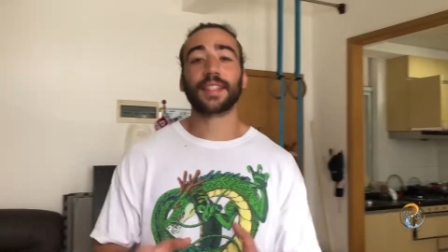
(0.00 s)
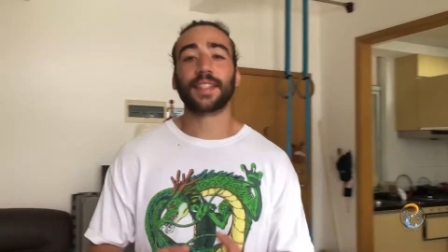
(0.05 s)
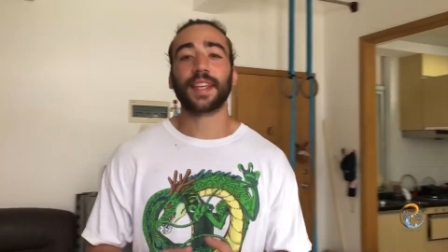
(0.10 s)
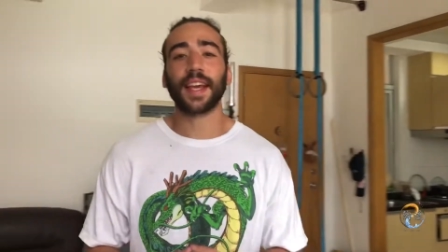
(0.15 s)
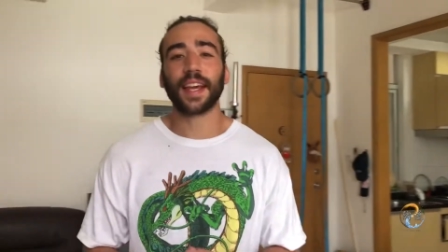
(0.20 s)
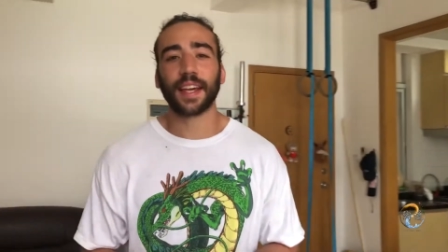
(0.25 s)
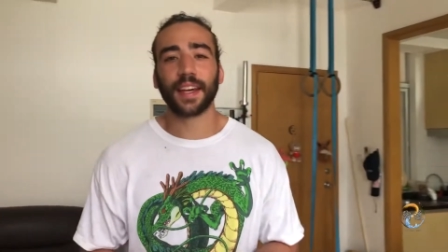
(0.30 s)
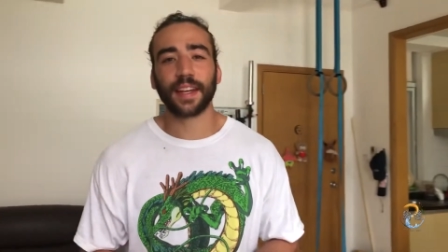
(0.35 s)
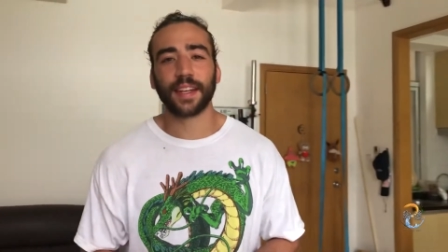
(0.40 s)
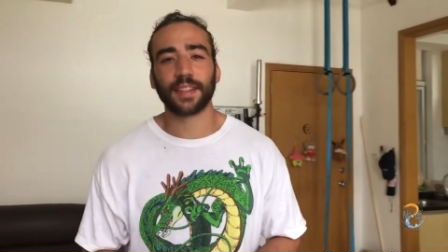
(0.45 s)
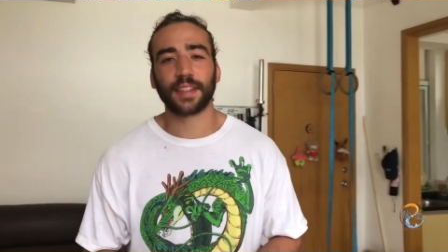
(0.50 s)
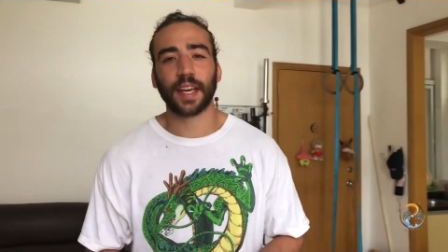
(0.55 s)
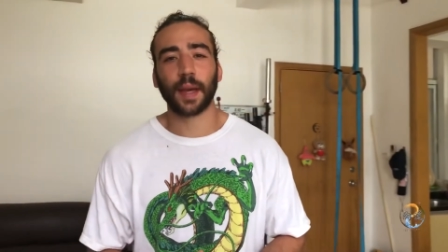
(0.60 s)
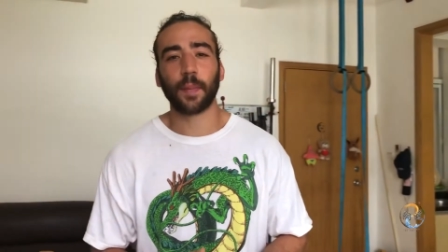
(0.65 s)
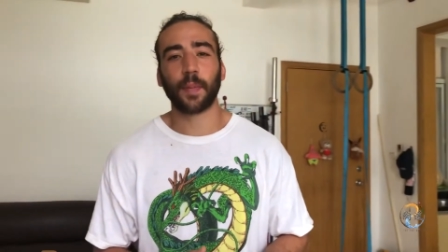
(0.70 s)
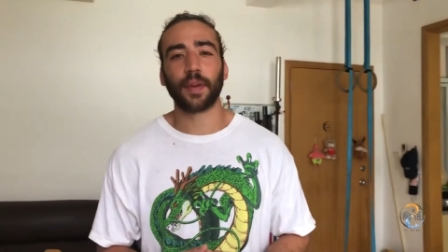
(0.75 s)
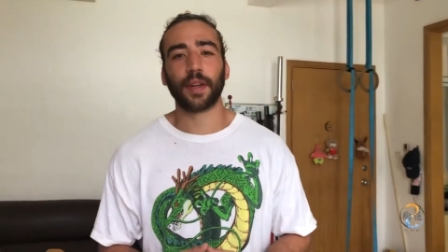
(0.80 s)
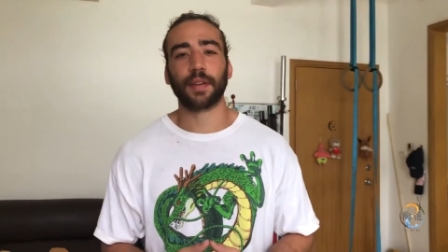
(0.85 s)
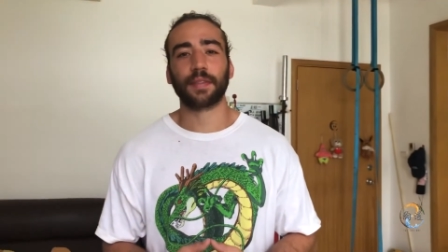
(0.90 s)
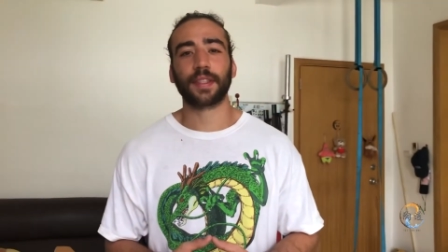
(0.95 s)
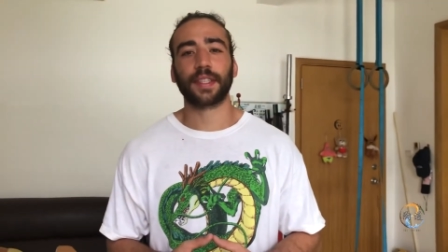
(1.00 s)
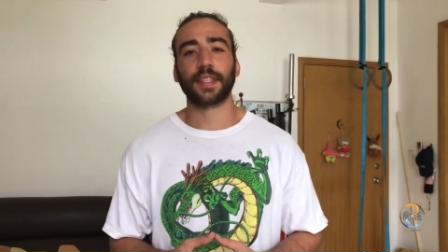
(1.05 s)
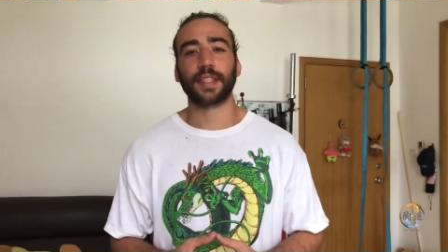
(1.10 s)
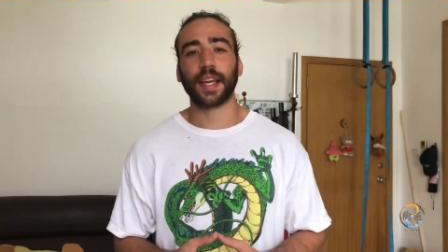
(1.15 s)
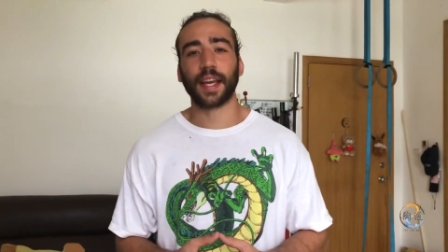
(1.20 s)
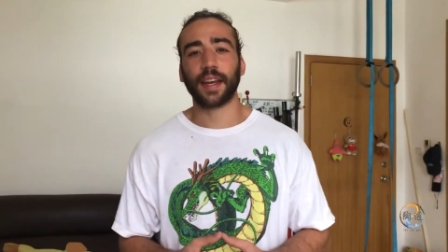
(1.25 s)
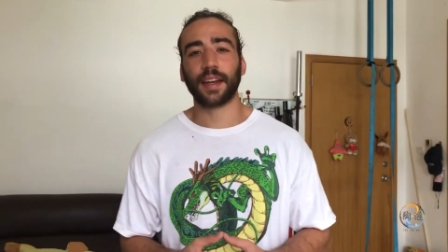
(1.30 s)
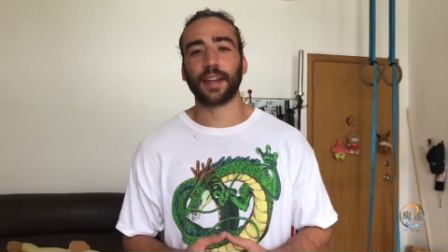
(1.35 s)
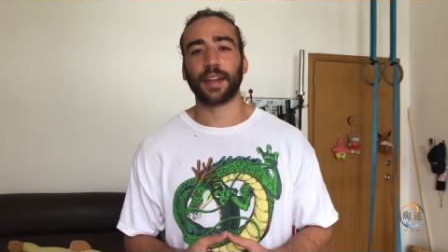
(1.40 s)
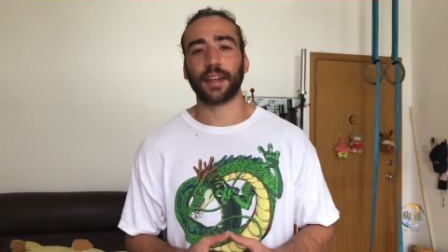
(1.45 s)
Let's take an example of
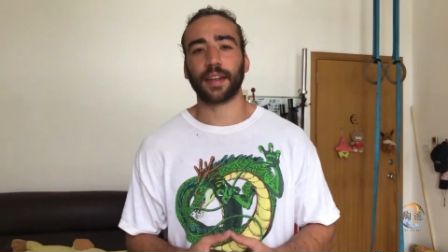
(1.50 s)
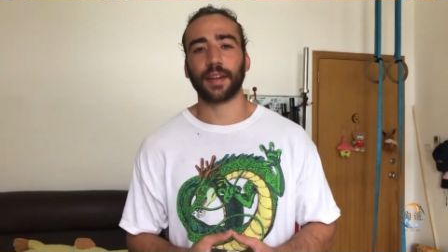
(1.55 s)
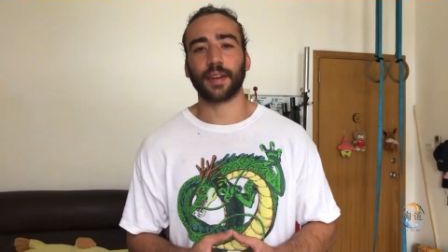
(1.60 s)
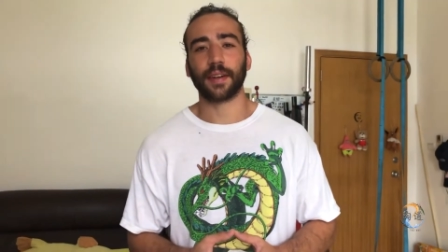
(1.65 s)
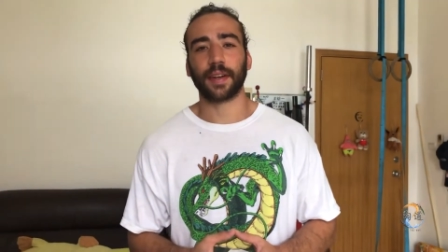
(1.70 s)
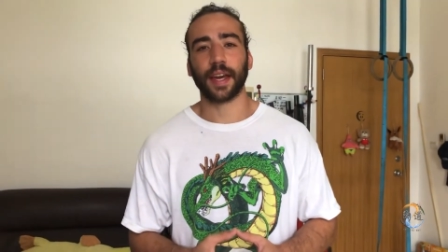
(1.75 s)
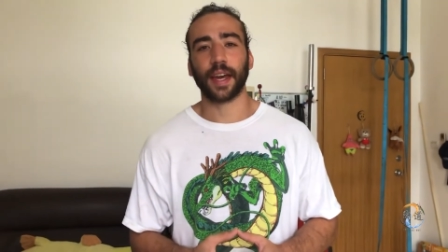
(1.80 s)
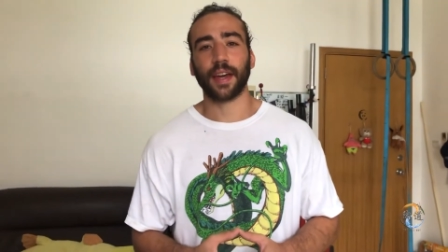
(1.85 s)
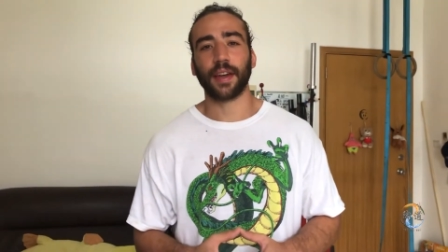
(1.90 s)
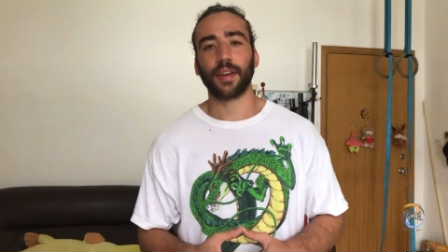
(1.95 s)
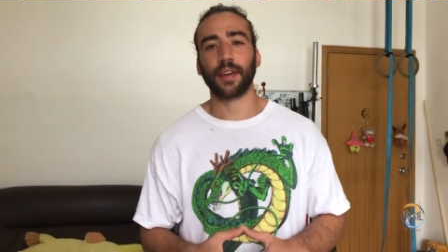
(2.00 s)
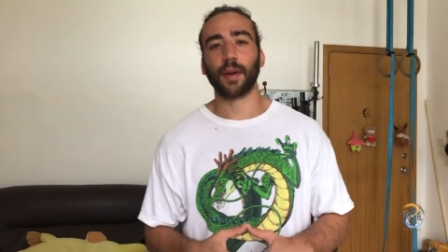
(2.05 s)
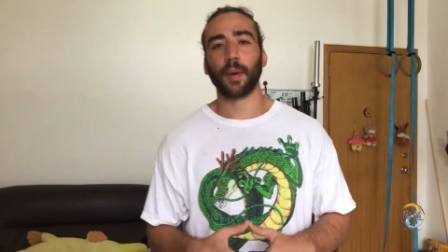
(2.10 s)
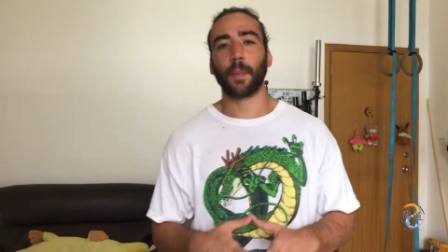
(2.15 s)
standing, okay?